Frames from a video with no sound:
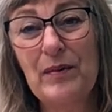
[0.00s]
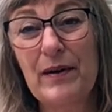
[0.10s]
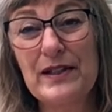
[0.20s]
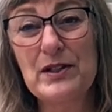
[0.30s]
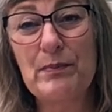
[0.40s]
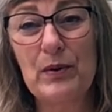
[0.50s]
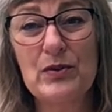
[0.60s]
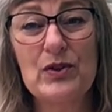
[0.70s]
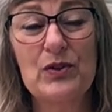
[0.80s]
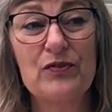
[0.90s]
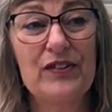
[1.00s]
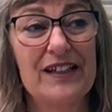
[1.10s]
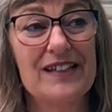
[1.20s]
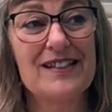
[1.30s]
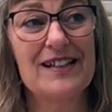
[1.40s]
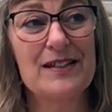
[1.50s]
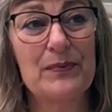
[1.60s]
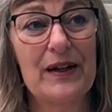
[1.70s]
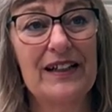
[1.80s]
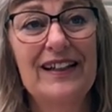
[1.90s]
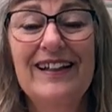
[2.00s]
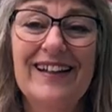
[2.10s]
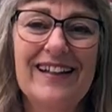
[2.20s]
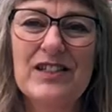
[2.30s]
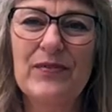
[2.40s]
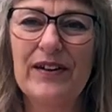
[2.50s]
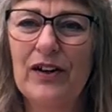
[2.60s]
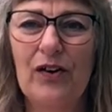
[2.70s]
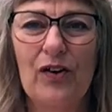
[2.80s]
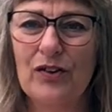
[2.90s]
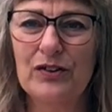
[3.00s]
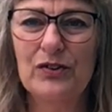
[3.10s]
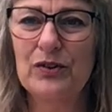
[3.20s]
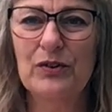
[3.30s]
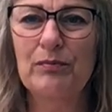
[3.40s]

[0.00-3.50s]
I supposed to finish this one. It's very hard to